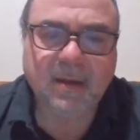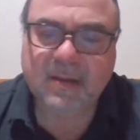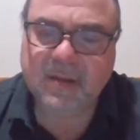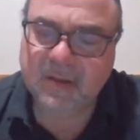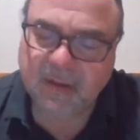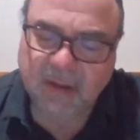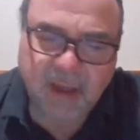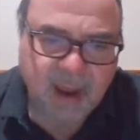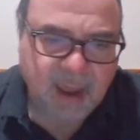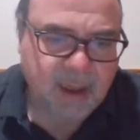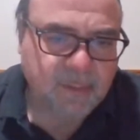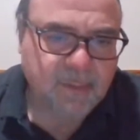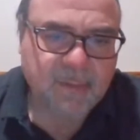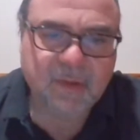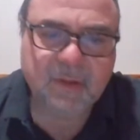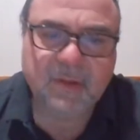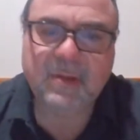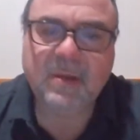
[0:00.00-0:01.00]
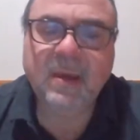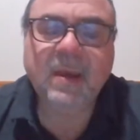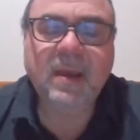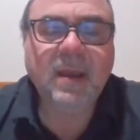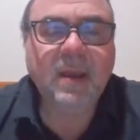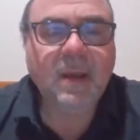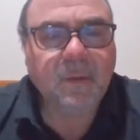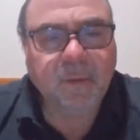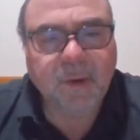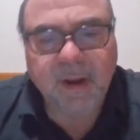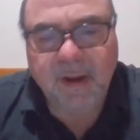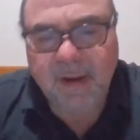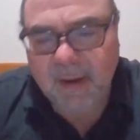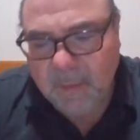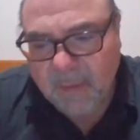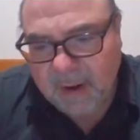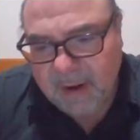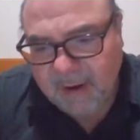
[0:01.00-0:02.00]
slams.
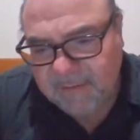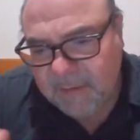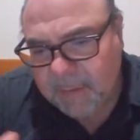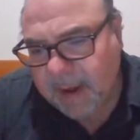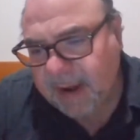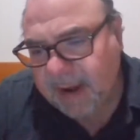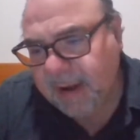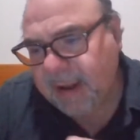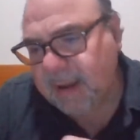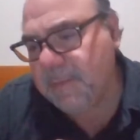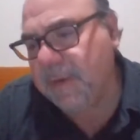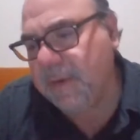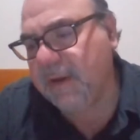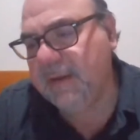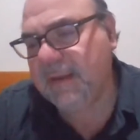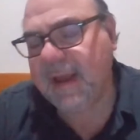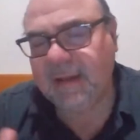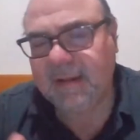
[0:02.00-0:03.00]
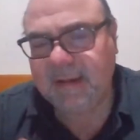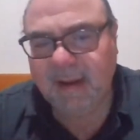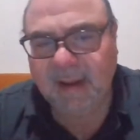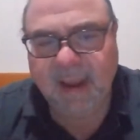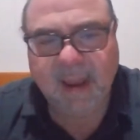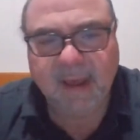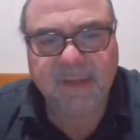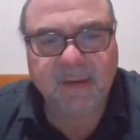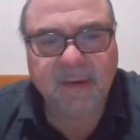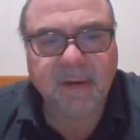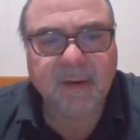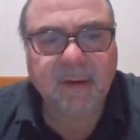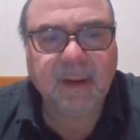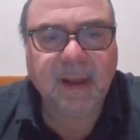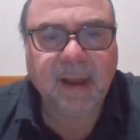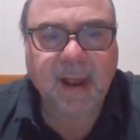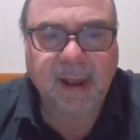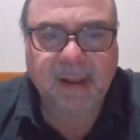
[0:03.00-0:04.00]
When everybody can put that together,
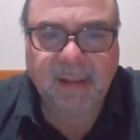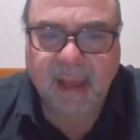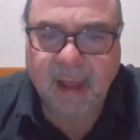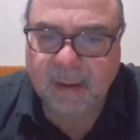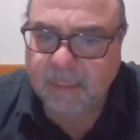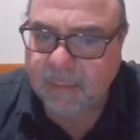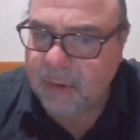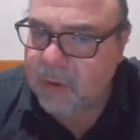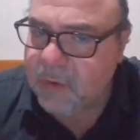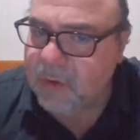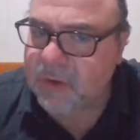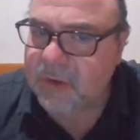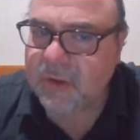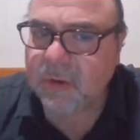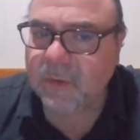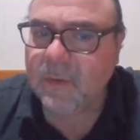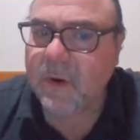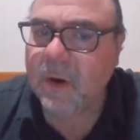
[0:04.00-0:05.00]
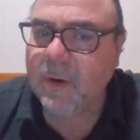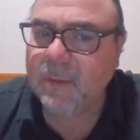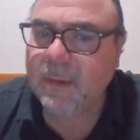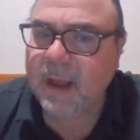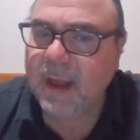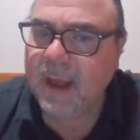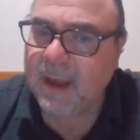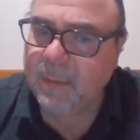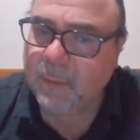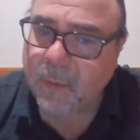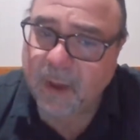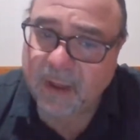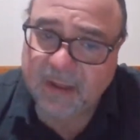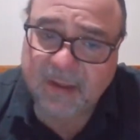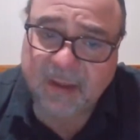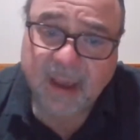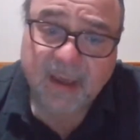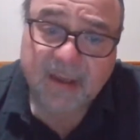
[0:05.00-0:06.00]
I let them loose to Roma on
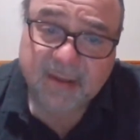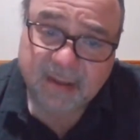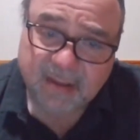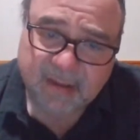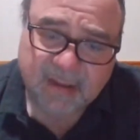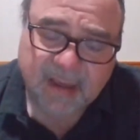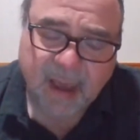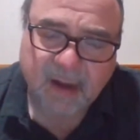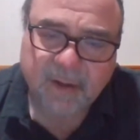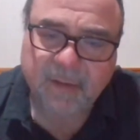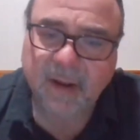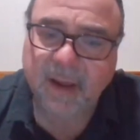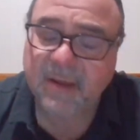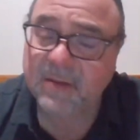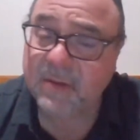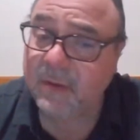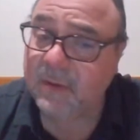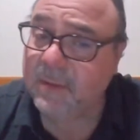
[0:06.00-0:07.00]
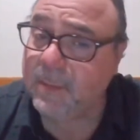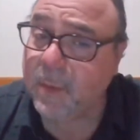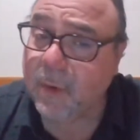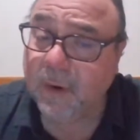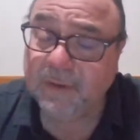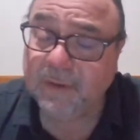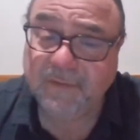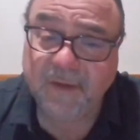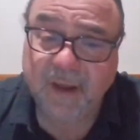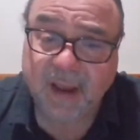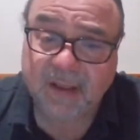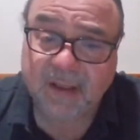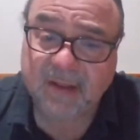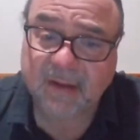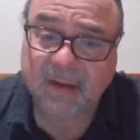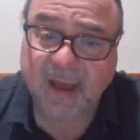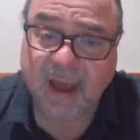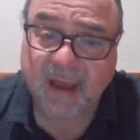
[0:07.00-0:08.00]
Wednesdays and Saturdays are the more
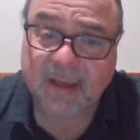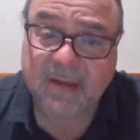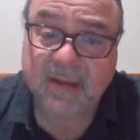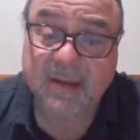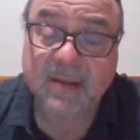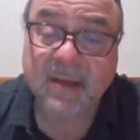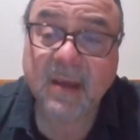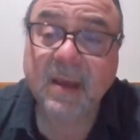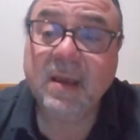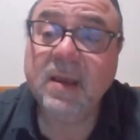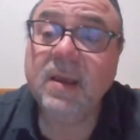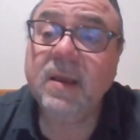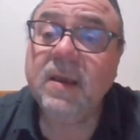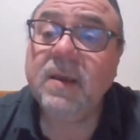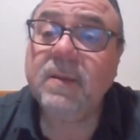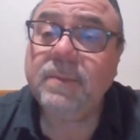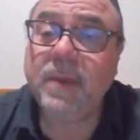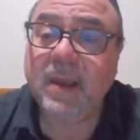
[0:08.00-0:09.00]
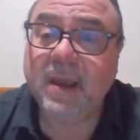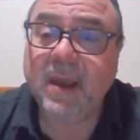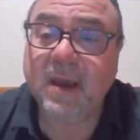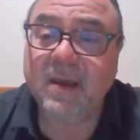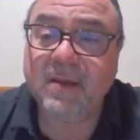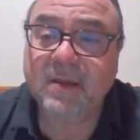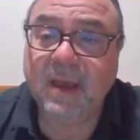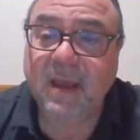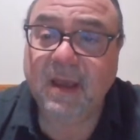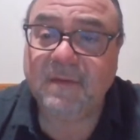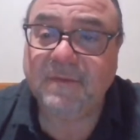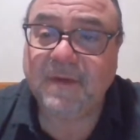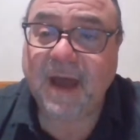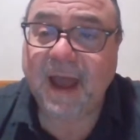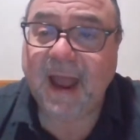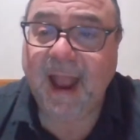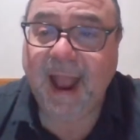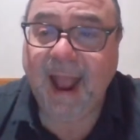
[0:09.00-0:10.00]
advanced classes, because if
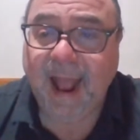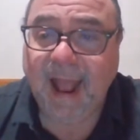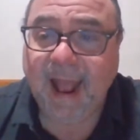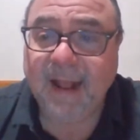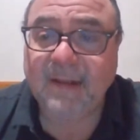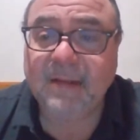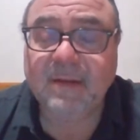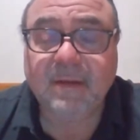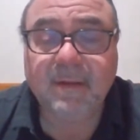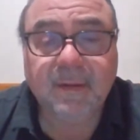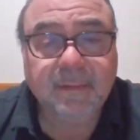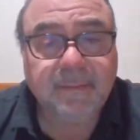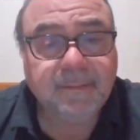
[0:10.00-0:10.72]
I had